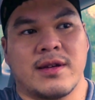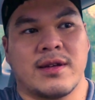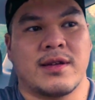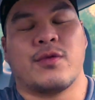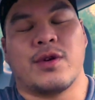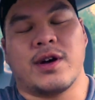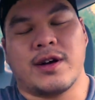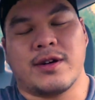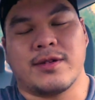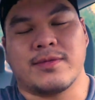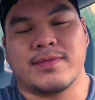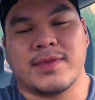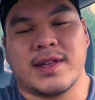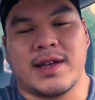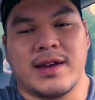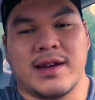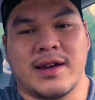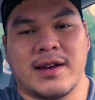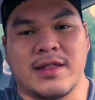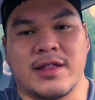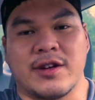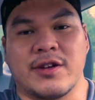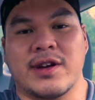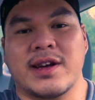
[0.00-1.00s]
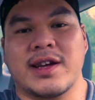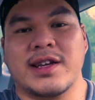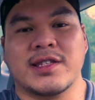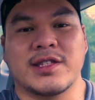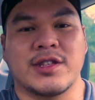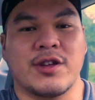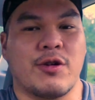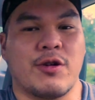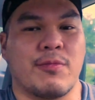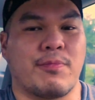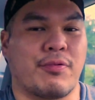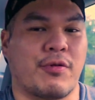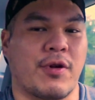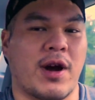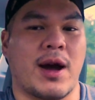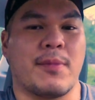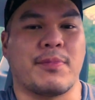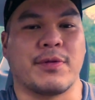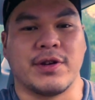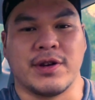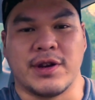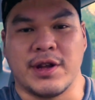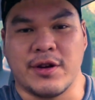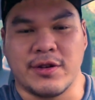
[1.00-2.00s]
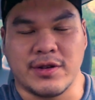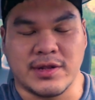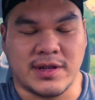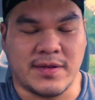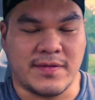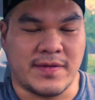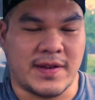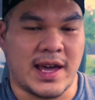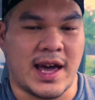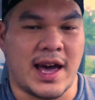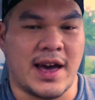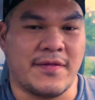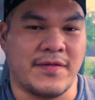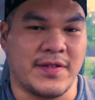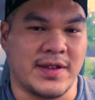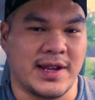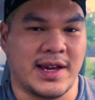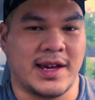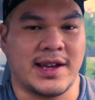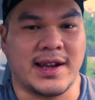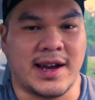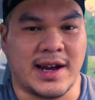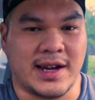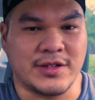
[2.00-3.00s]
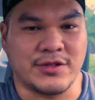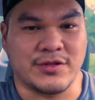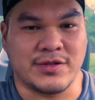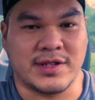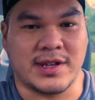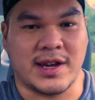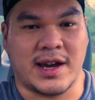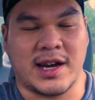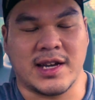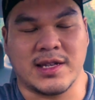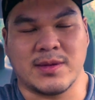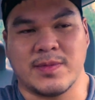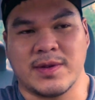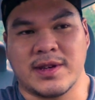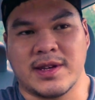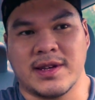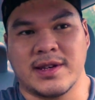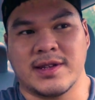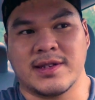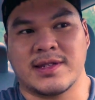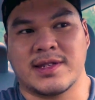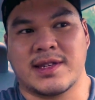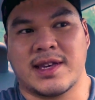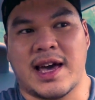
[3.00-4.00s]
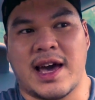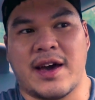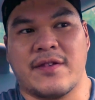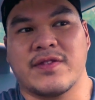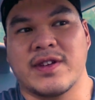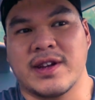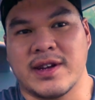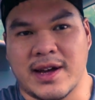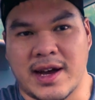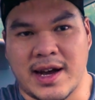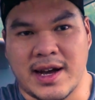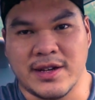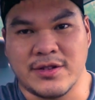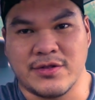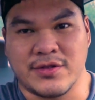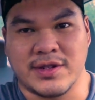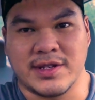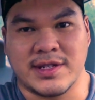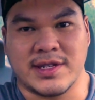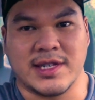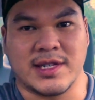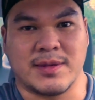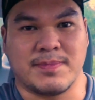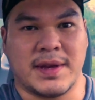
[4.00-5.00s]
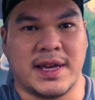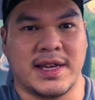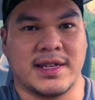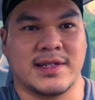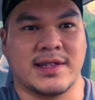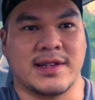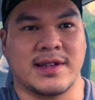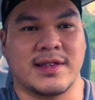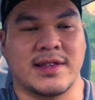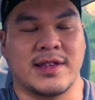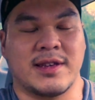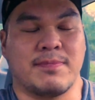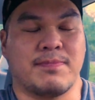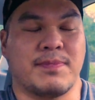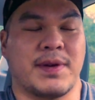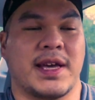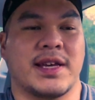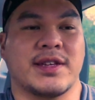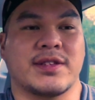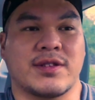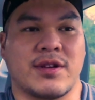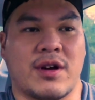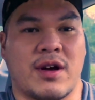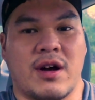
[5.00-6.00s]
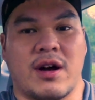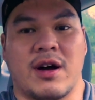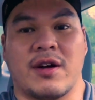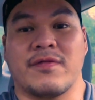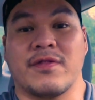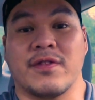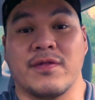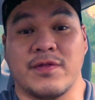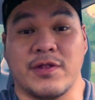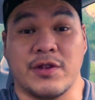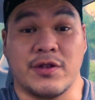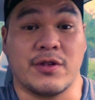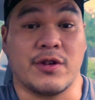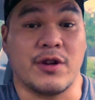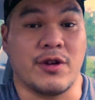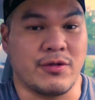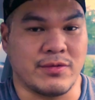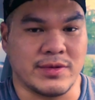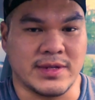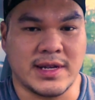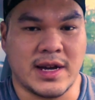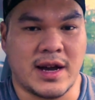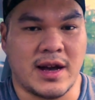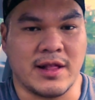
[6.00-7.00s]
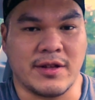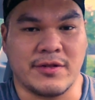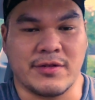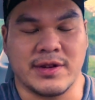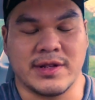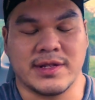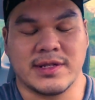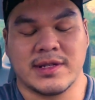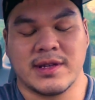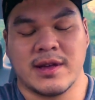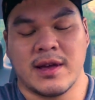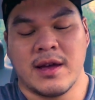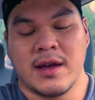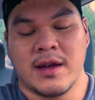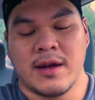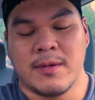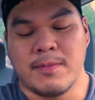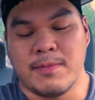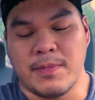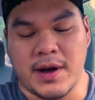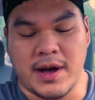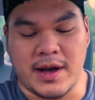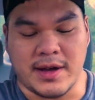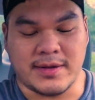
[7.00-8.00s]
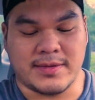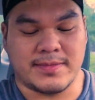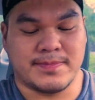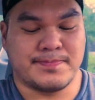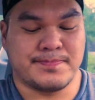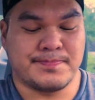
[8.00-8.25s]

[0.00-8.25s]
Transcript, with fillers: well, there is no proper dose of caffeine anhydrous, guys, because caffeine anhydrous is basically based off of your own tolerance. But